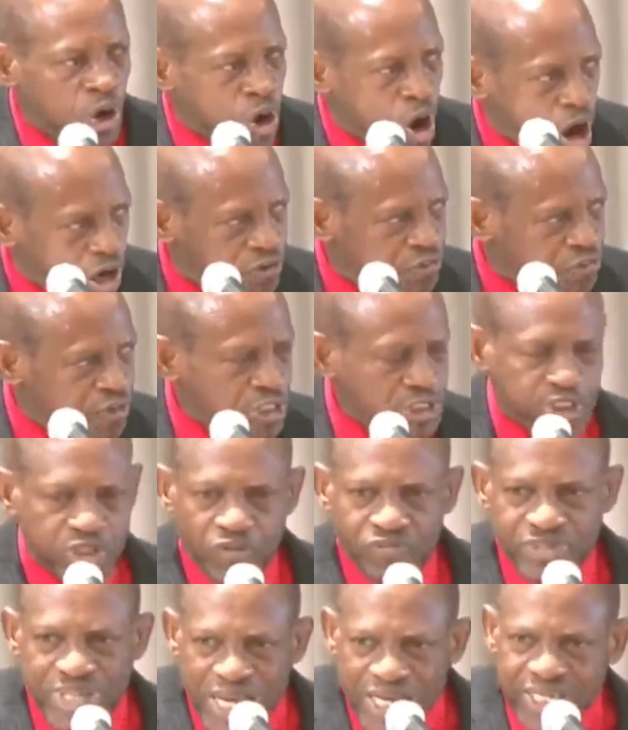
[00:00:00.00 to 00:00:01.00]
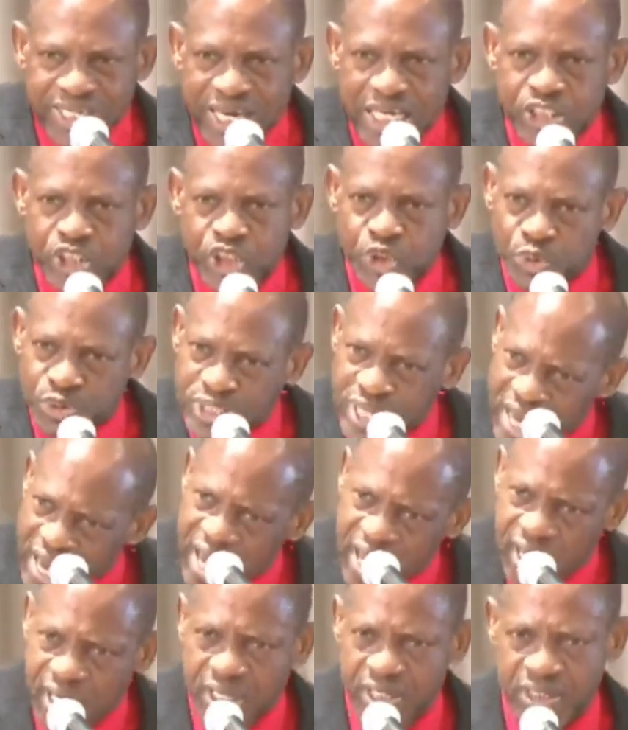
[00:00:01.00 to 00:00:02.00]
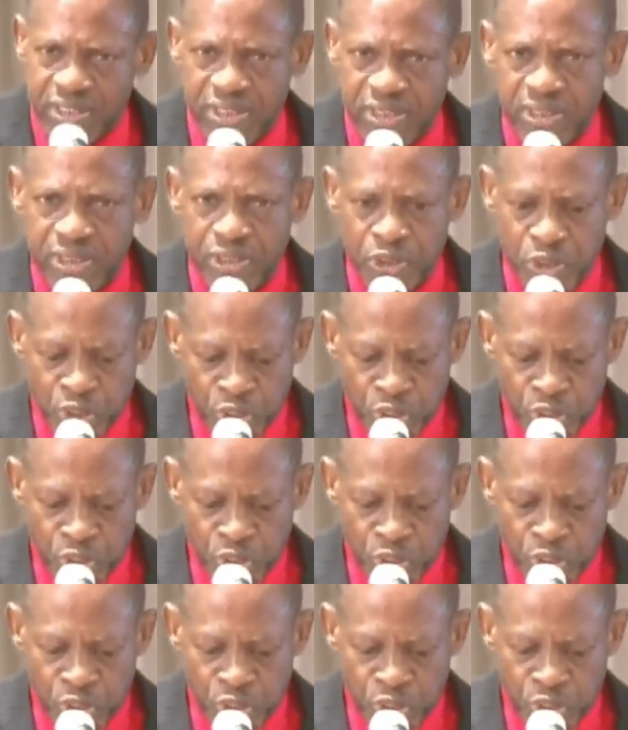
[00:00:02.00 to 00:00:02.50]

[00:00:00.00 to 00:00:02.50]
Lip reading: conference of delegates today